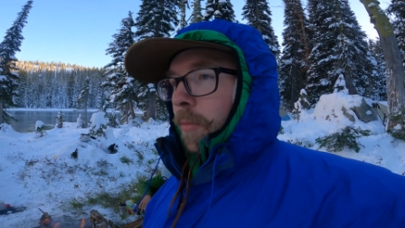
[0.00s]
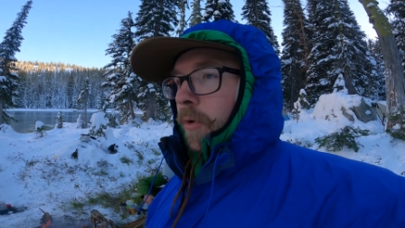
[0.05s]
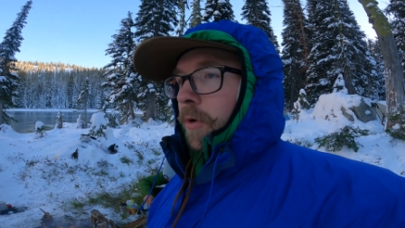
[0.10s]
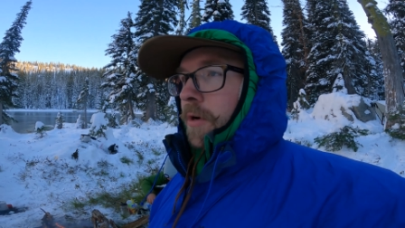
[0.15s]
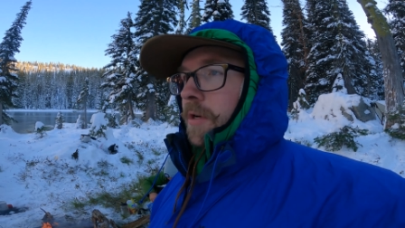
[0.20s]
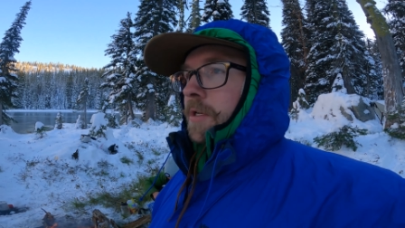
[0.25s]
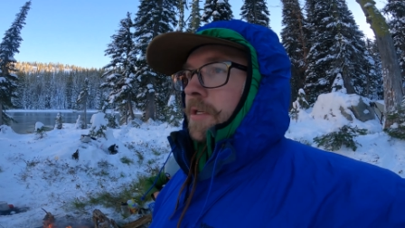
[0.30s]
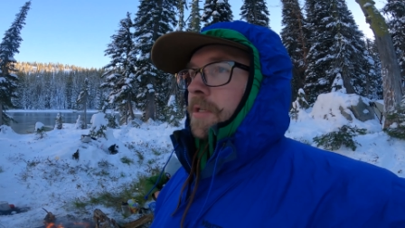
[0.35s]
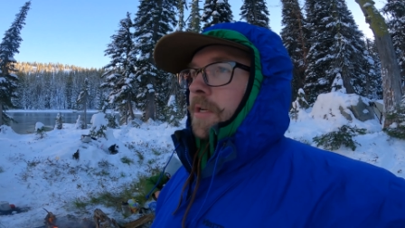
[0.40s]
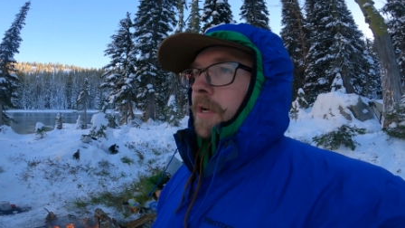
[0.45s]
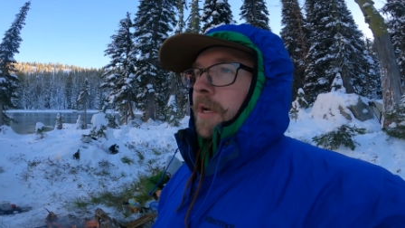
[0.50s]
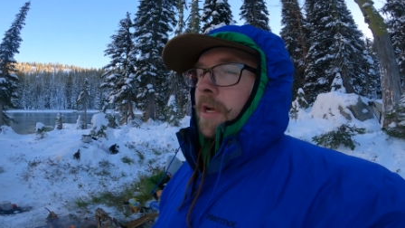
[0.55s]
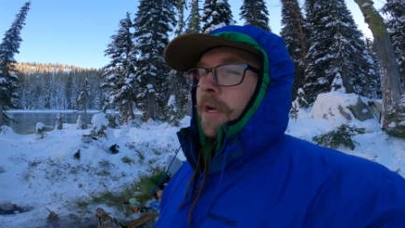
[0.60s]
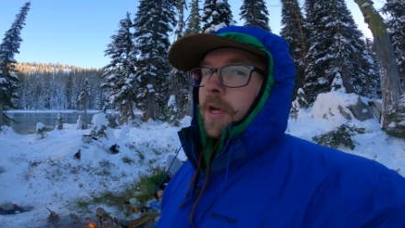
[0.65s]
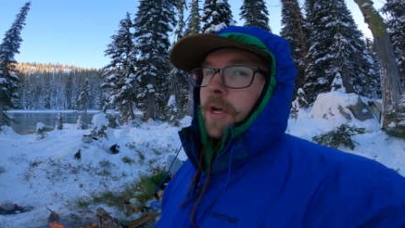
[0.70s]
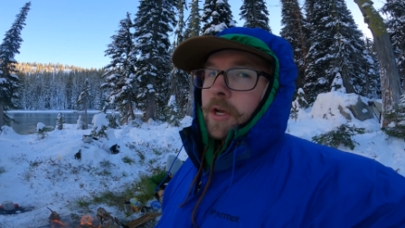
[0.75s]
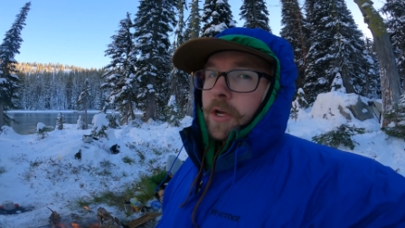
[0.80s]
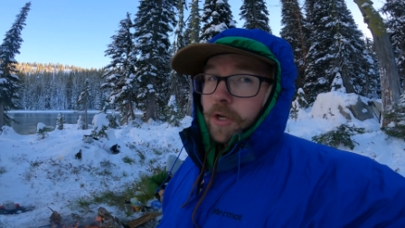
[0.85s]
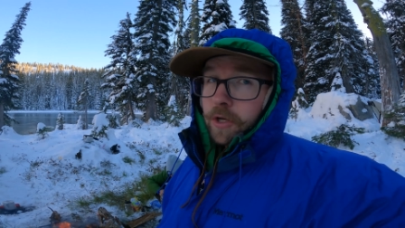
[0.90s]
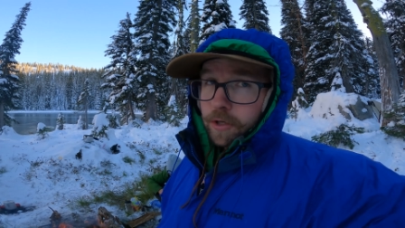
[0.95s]
Boys
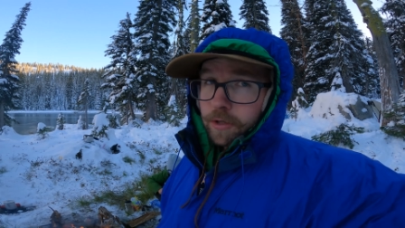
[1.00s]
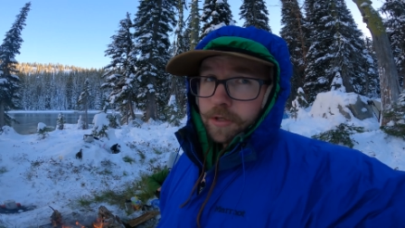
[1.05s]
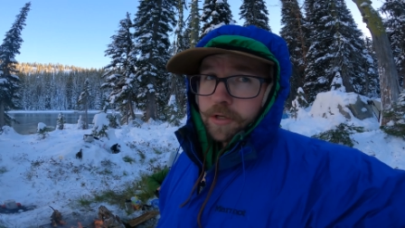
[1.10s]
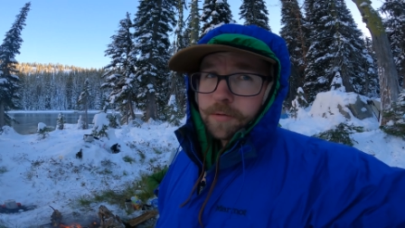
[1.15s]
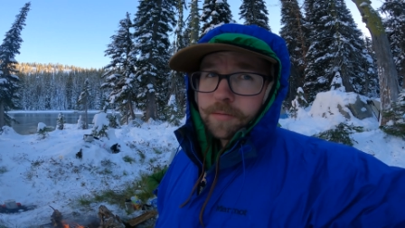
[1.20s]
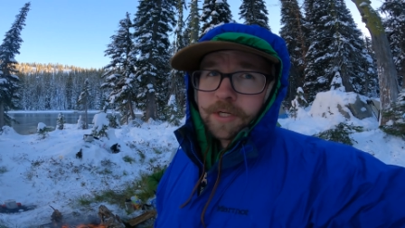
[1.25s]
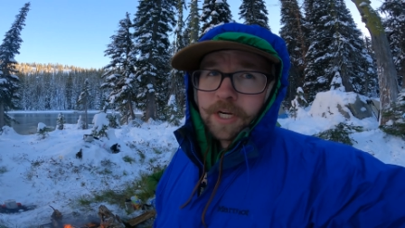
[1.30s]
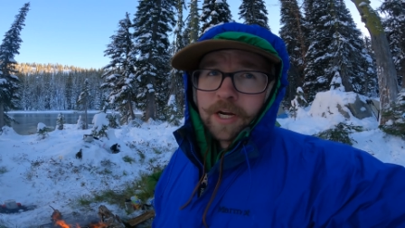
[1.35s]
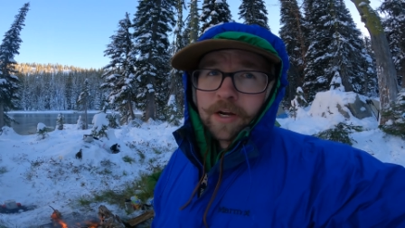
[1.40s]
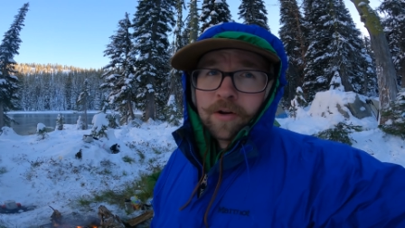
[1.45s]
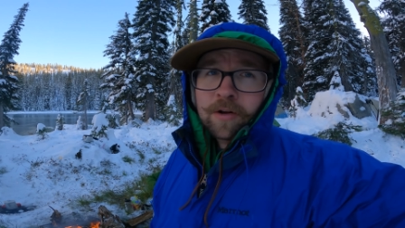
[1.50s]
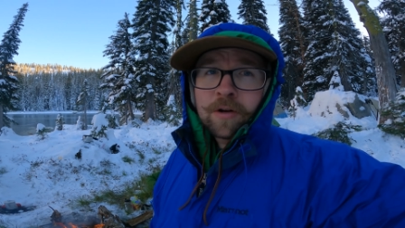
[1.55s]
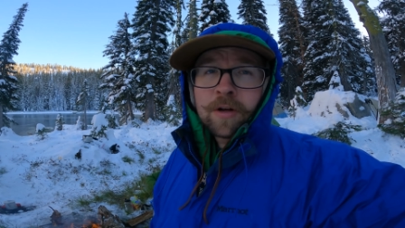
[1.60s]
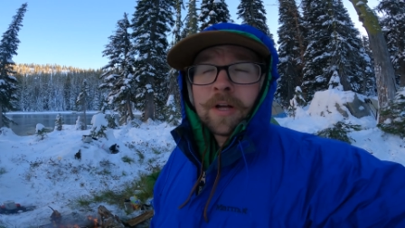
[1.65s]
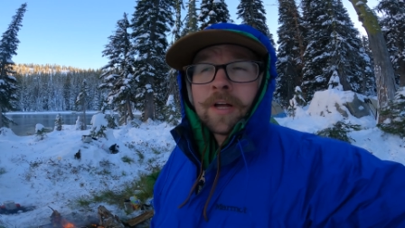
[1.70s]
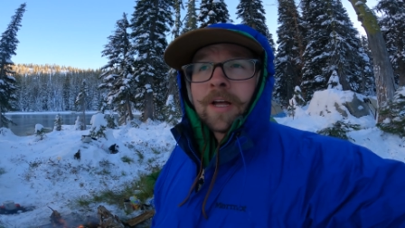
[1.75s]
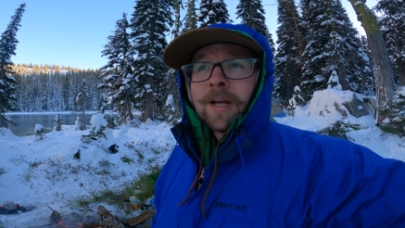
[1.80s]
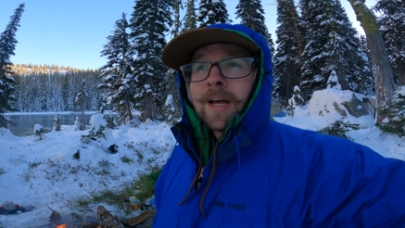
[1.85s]
YouTube channel.